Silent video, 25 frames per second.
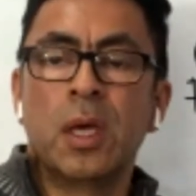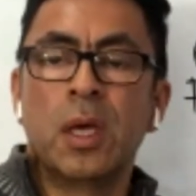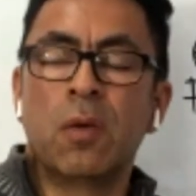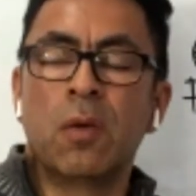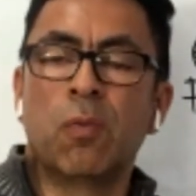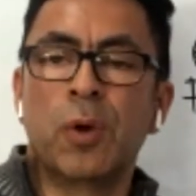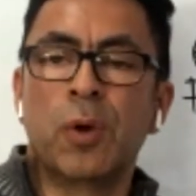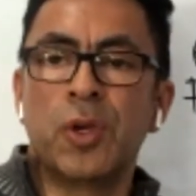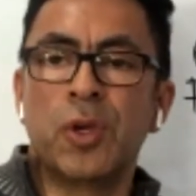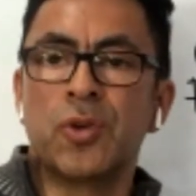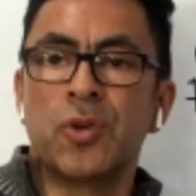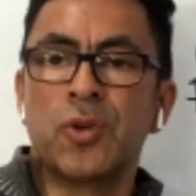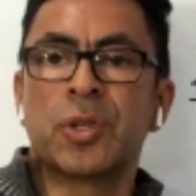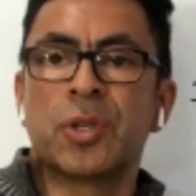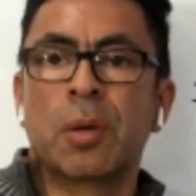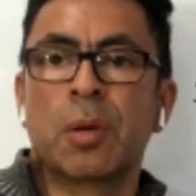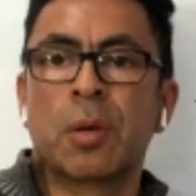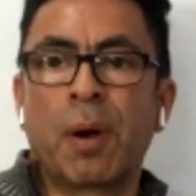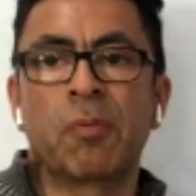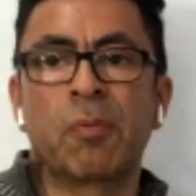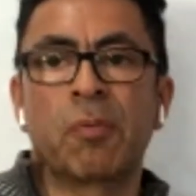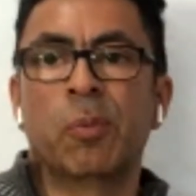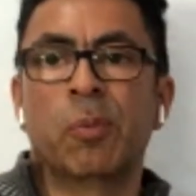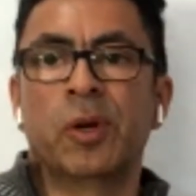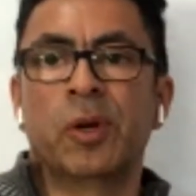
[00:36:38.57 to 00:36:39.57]
If we use a
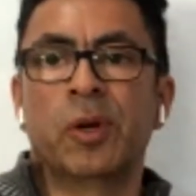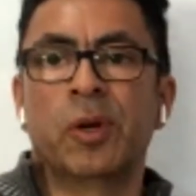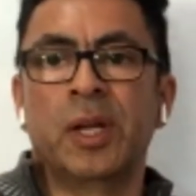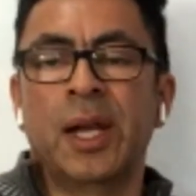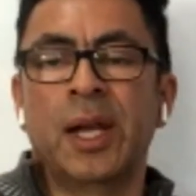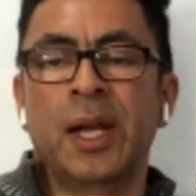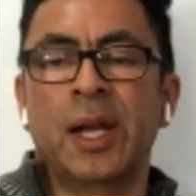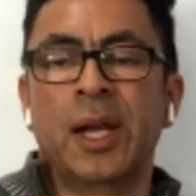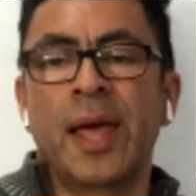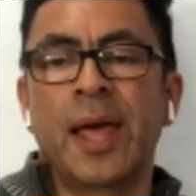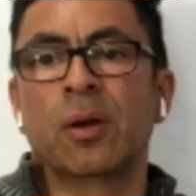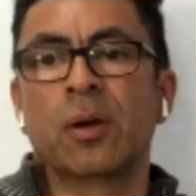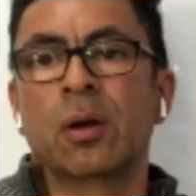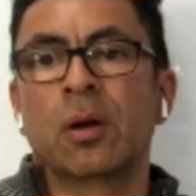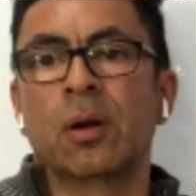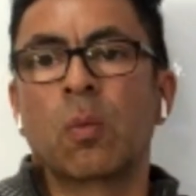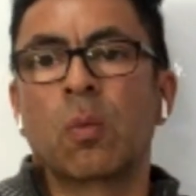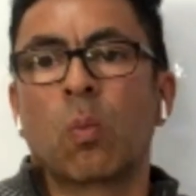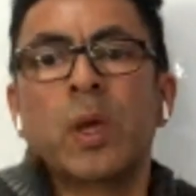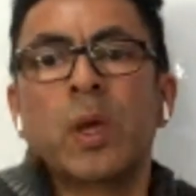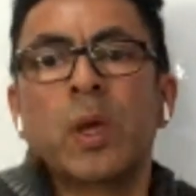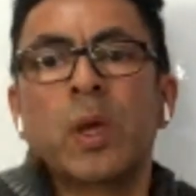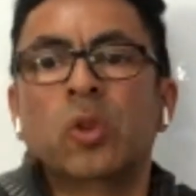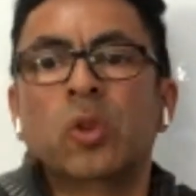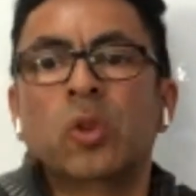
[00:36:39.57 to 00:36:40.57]
private money
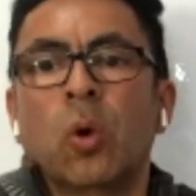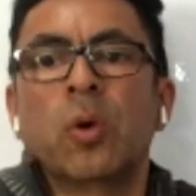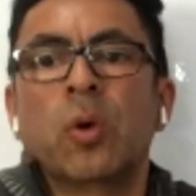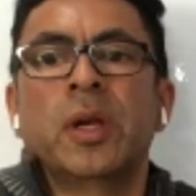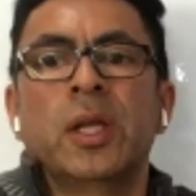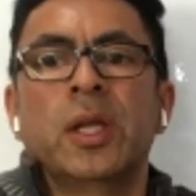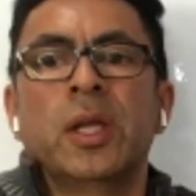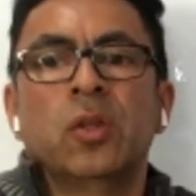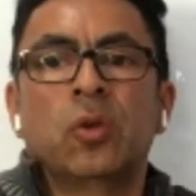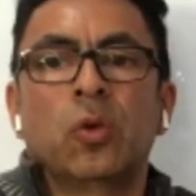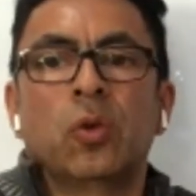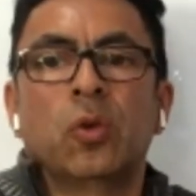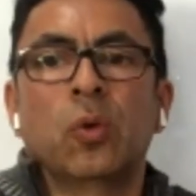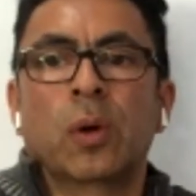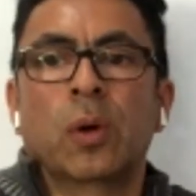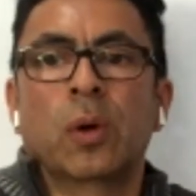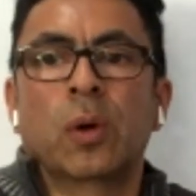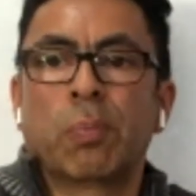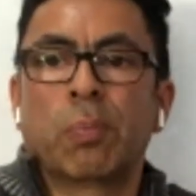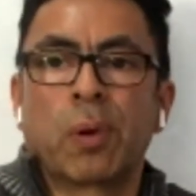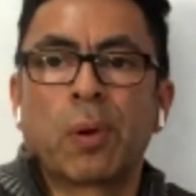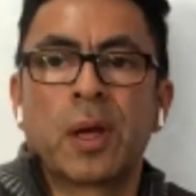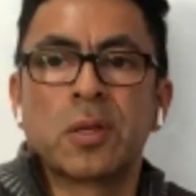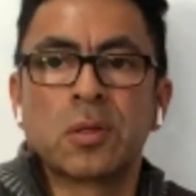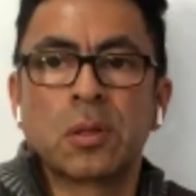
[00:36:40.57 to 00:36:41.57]
lender, we don't need to do an
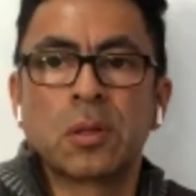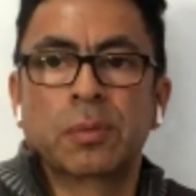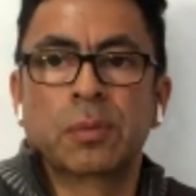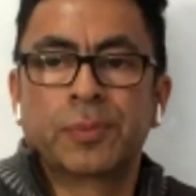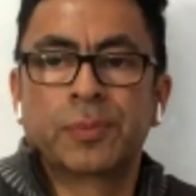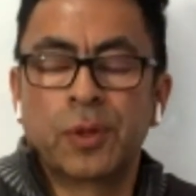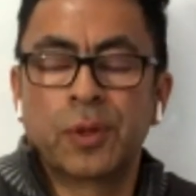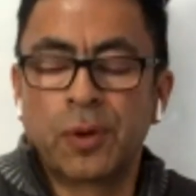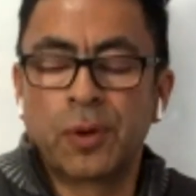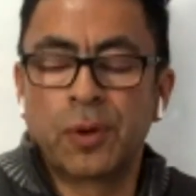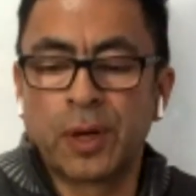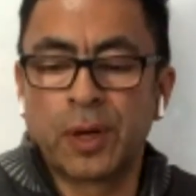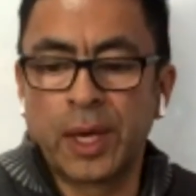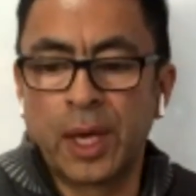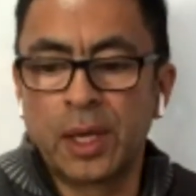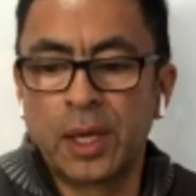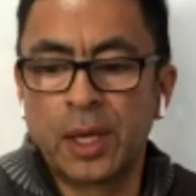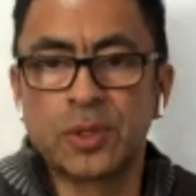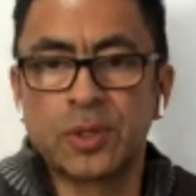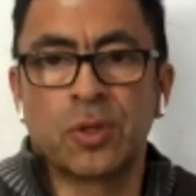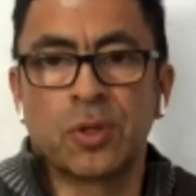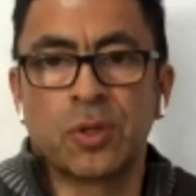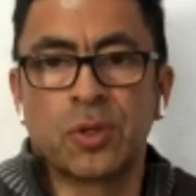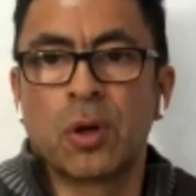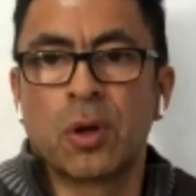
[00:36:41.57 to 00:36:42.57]
appraisal, okay?
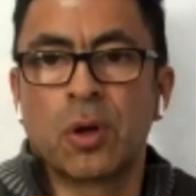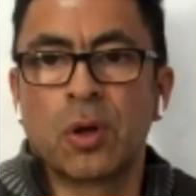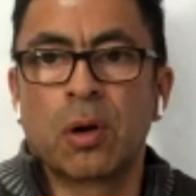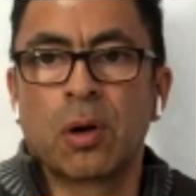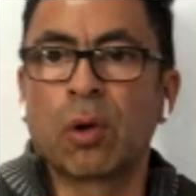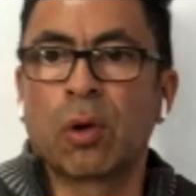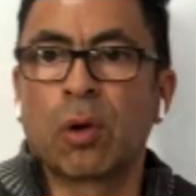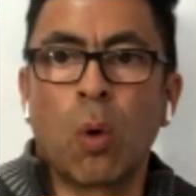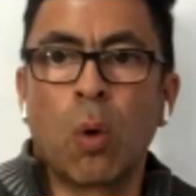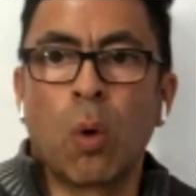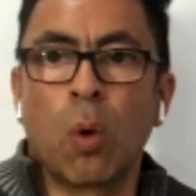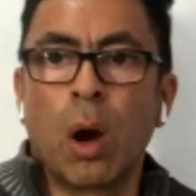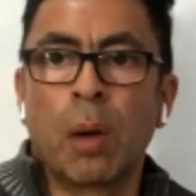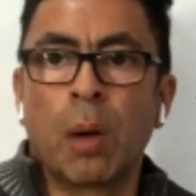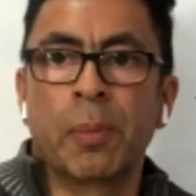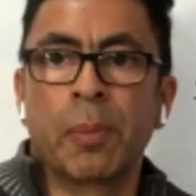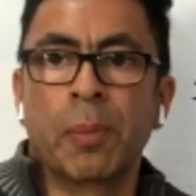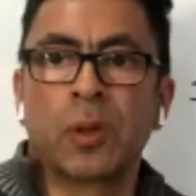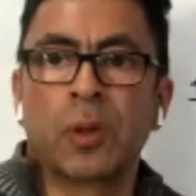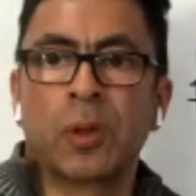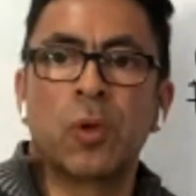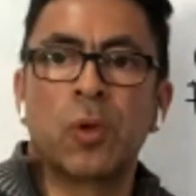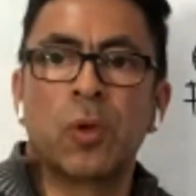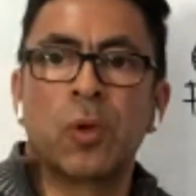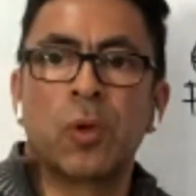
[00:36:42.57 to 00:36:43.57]
It's not a
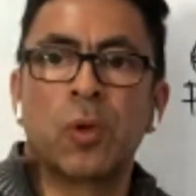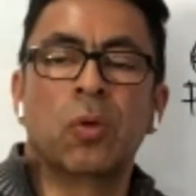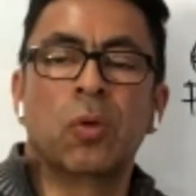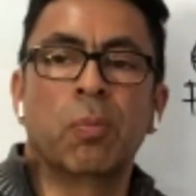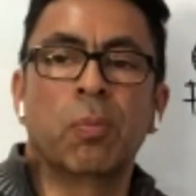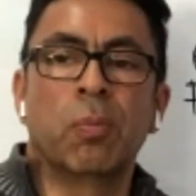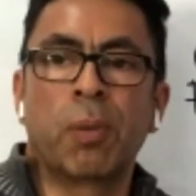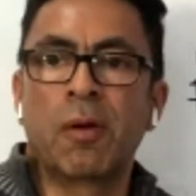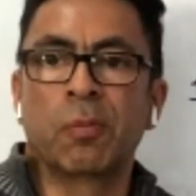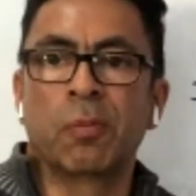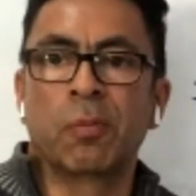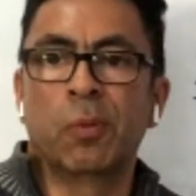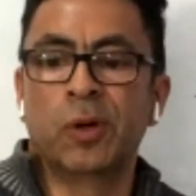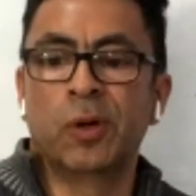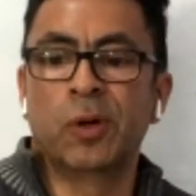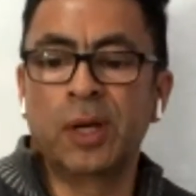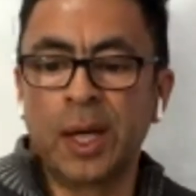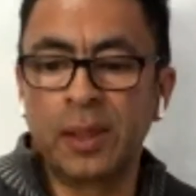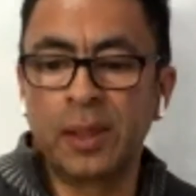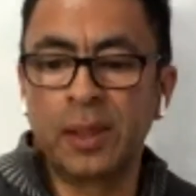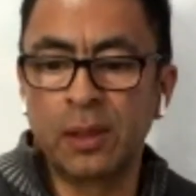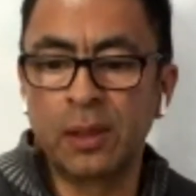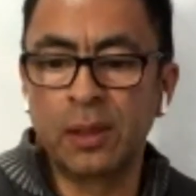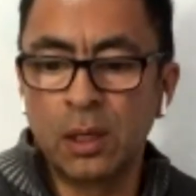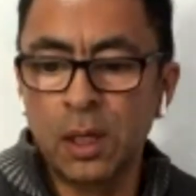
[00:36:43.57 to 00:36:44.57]
requirement when you do private money
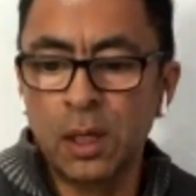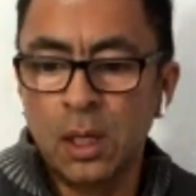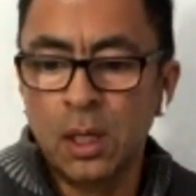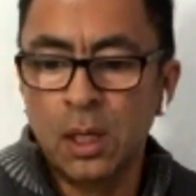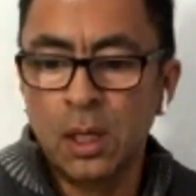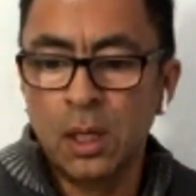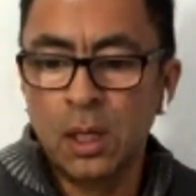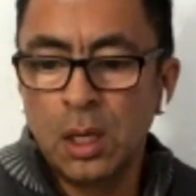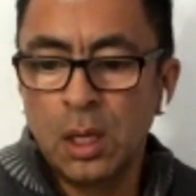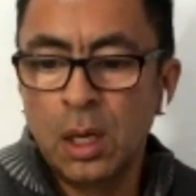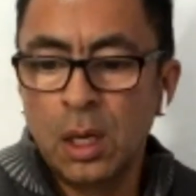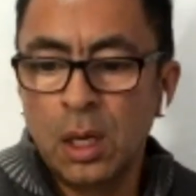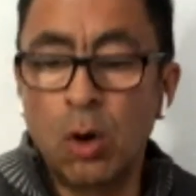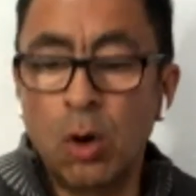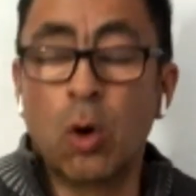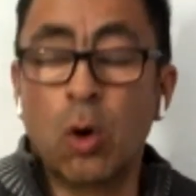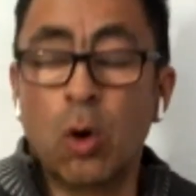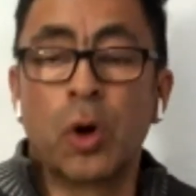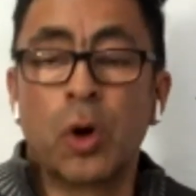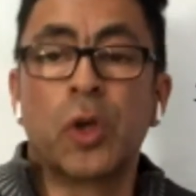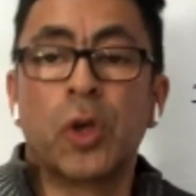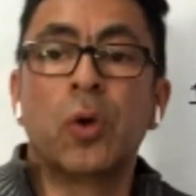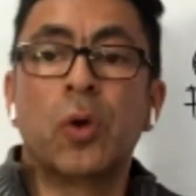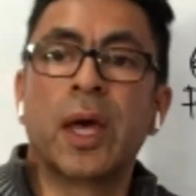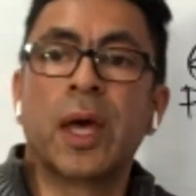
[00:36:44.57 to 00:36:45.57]
lending,
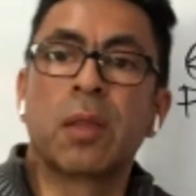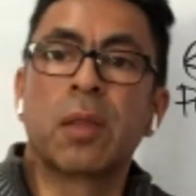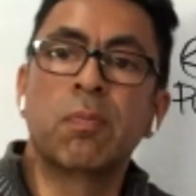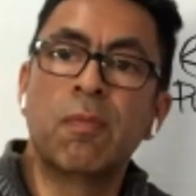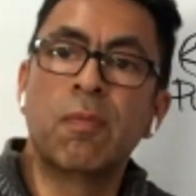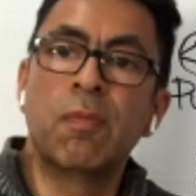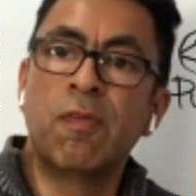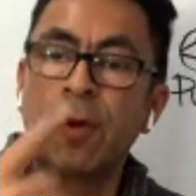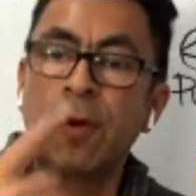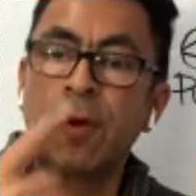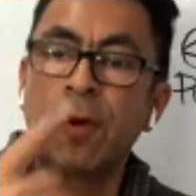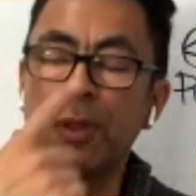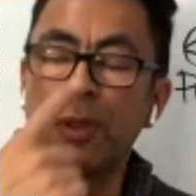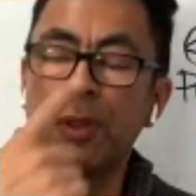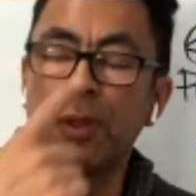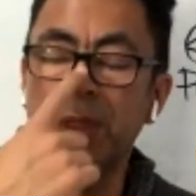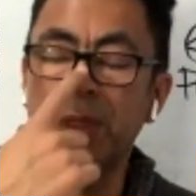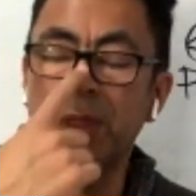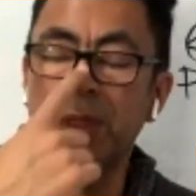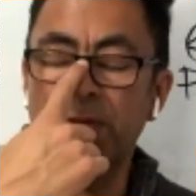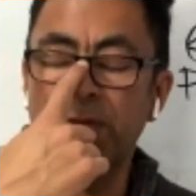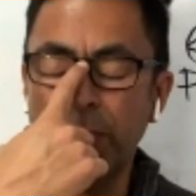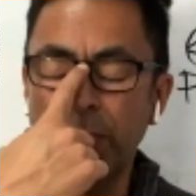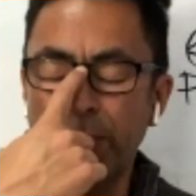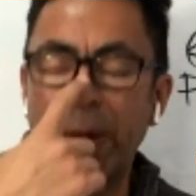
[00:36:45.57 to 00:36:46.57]
or you get funding
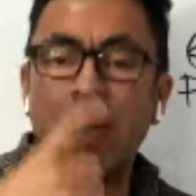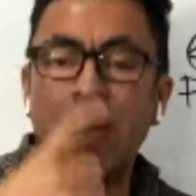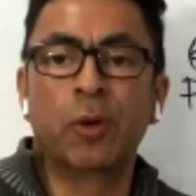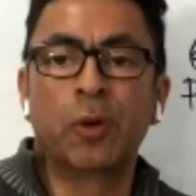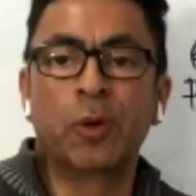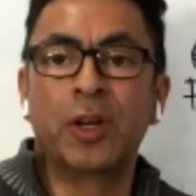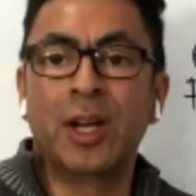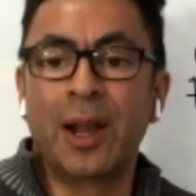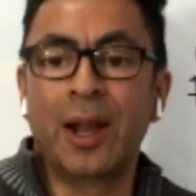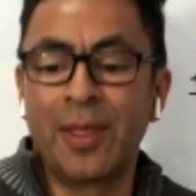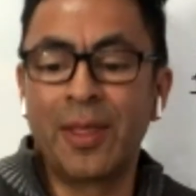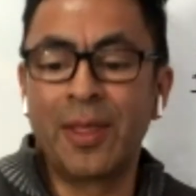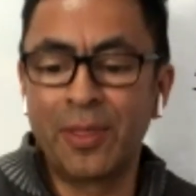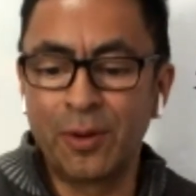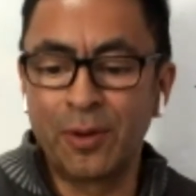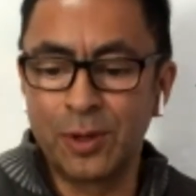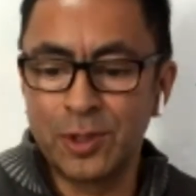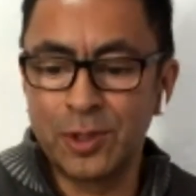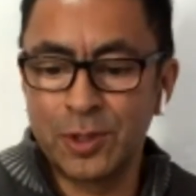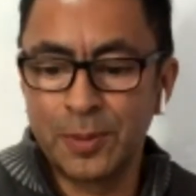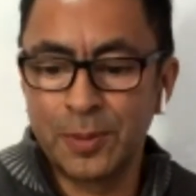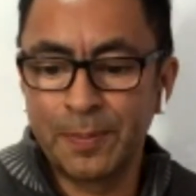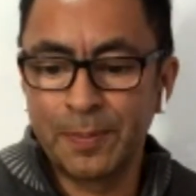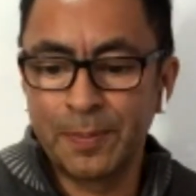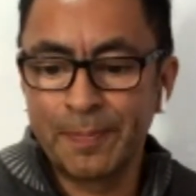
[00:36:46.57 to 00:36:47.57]
from private money
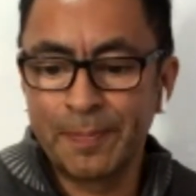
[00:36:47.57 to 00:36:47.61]
lenders.